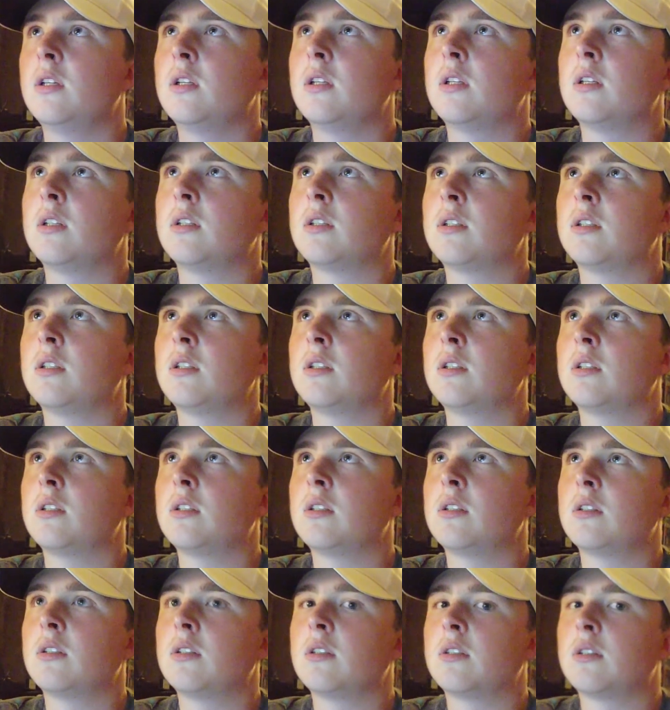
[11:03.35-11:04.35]
This
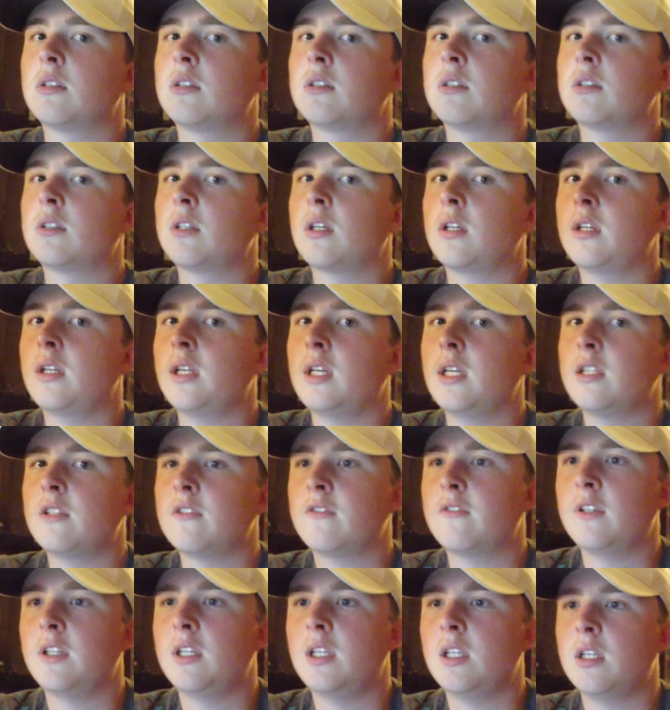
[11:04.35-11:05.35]
is Sunday's
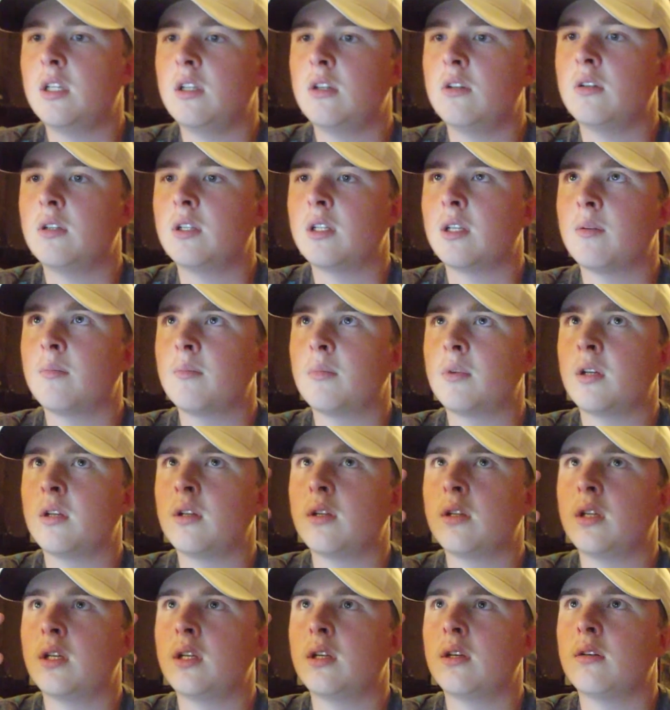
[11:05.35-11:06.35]
video, and then
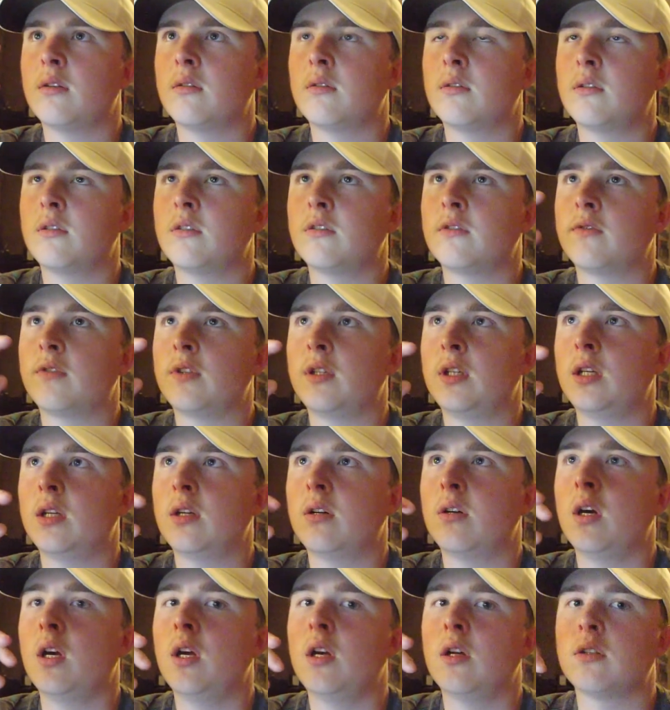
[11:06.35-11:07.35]
Monday's video,
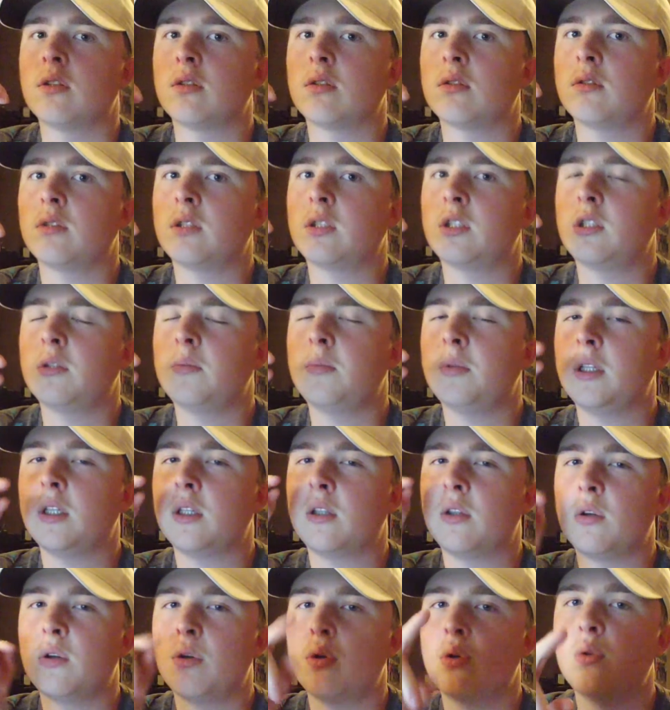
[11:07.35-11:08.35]
so it should be
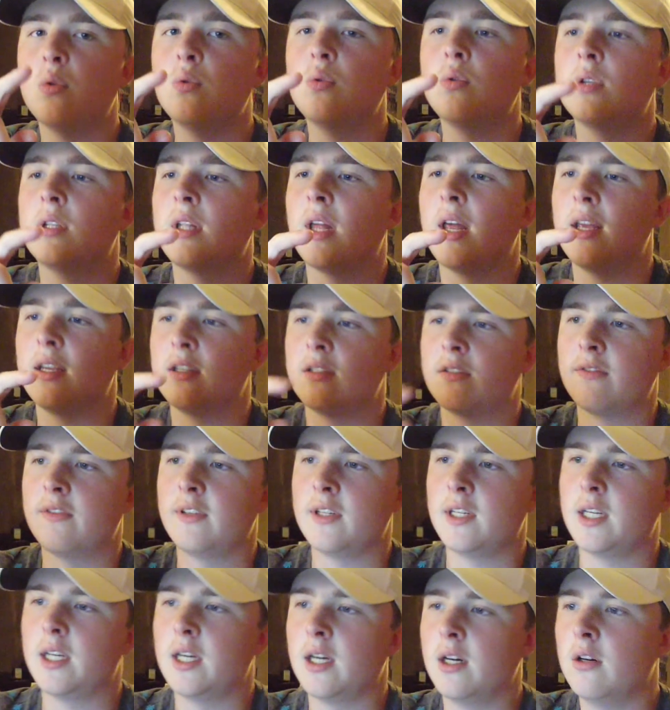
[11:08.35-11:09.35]
Tuesday's
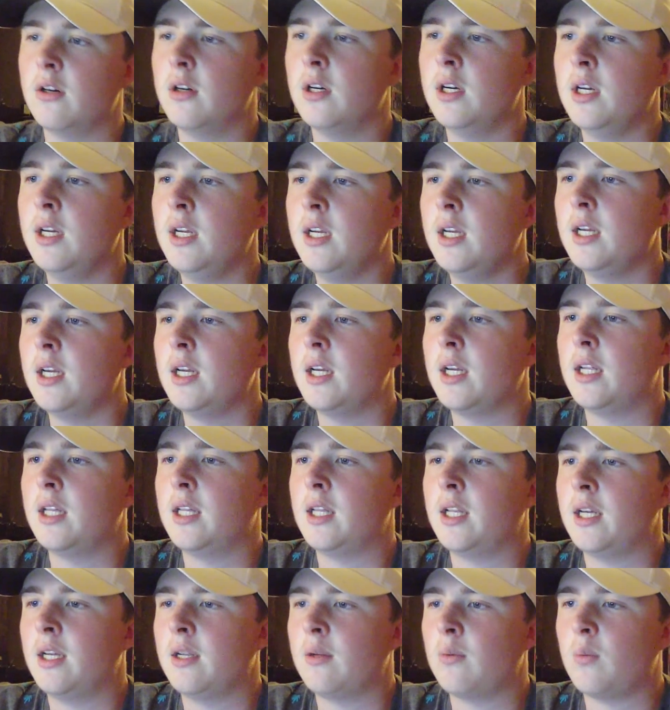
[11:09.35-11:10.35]
video, and
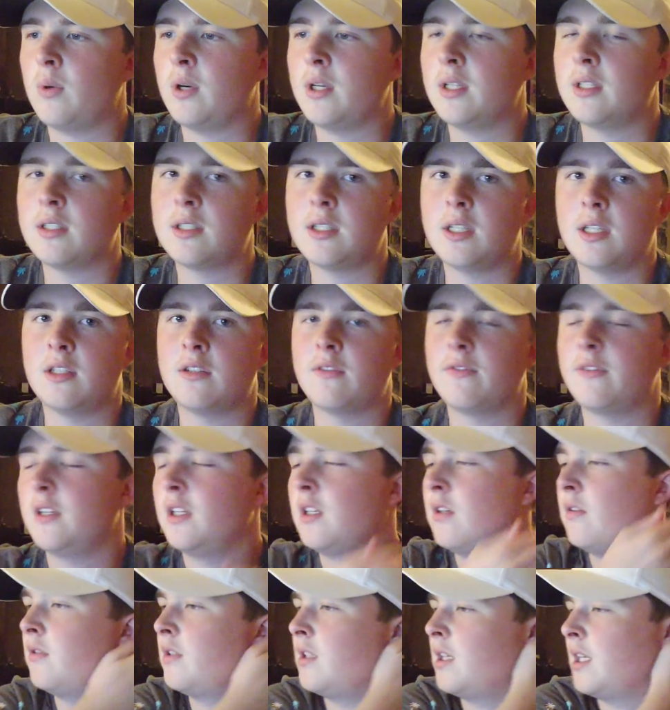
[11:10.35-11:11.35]
then Wednesday's
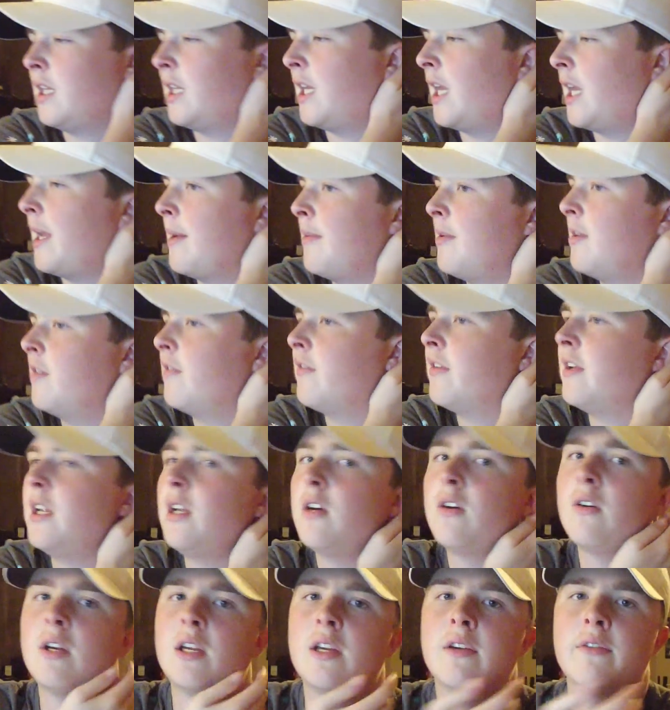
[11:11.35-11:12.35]
video is a gaming
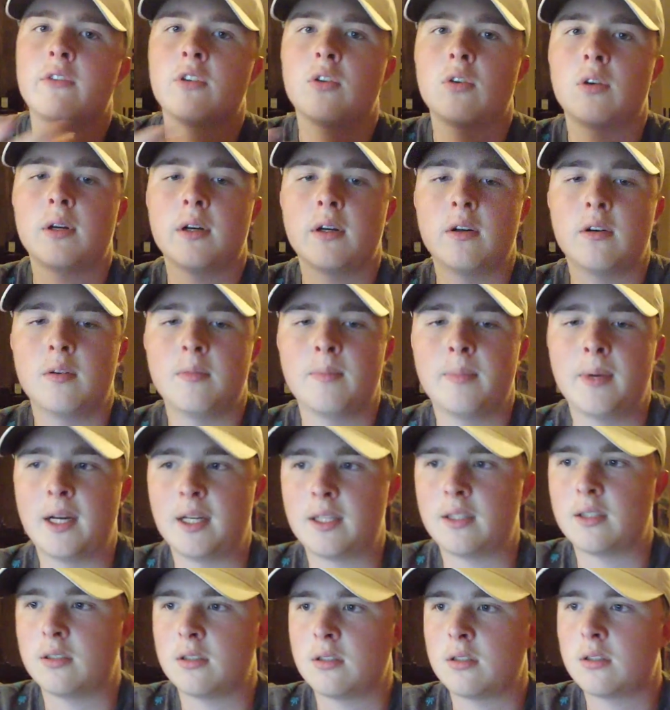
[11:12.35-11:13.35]
video, even though I'm going
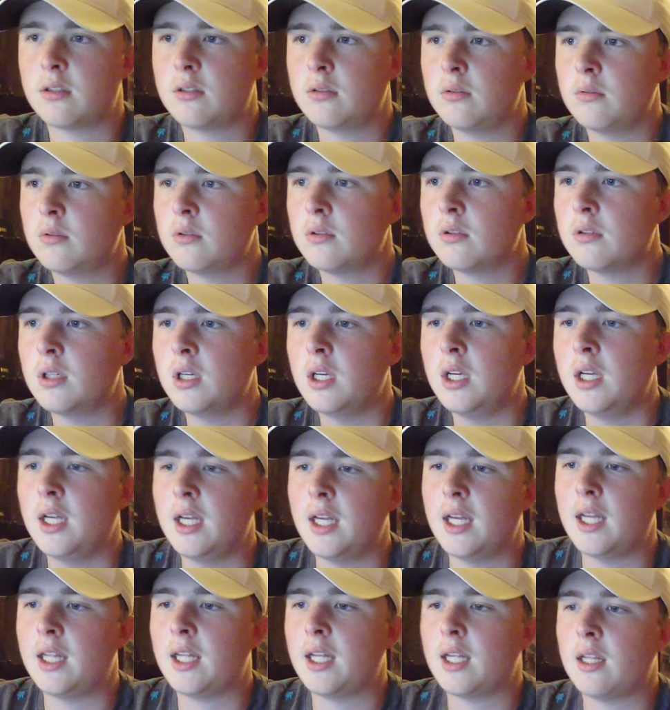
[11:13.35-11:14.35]
back to school,
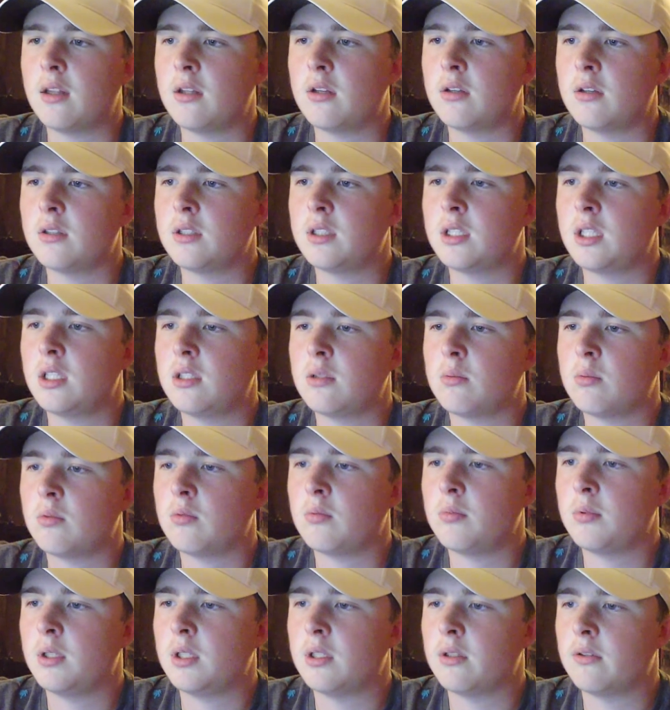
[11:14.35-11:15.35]
and then Thursdays will
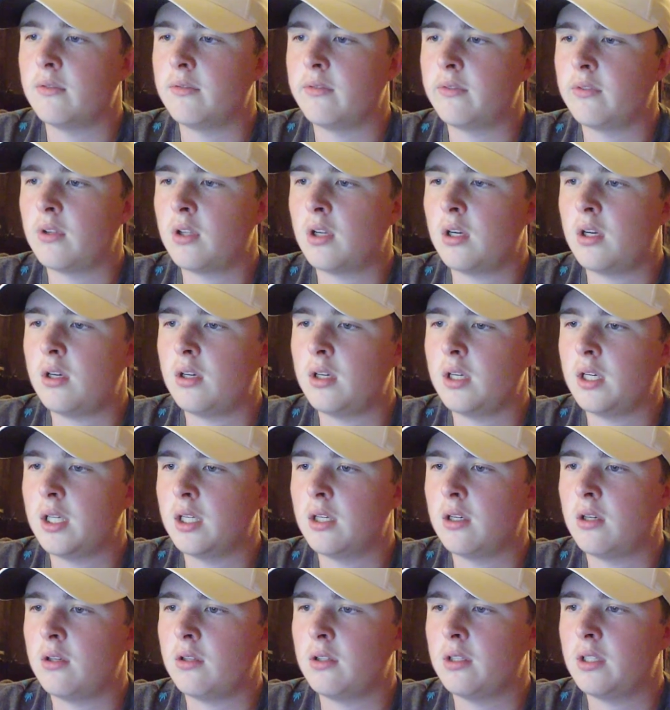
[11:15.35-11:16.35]
be a vlog
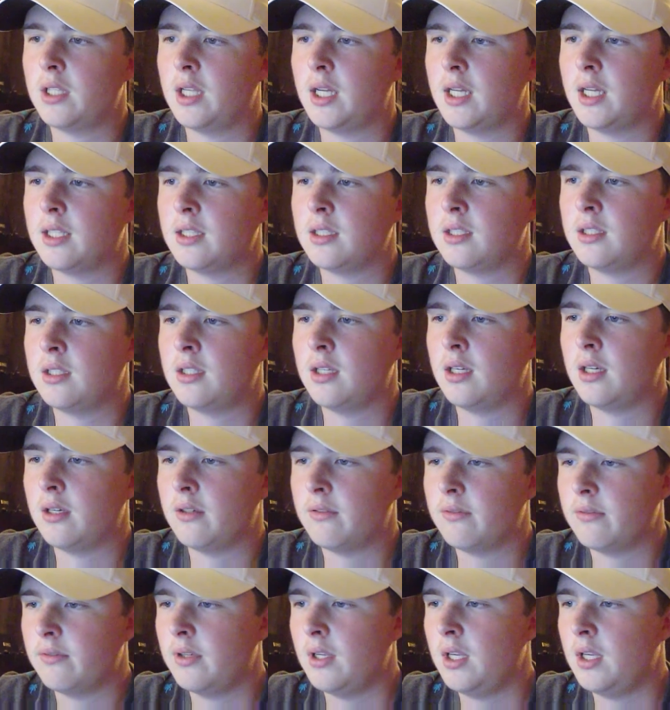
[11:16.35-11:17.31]
and all of that stuff.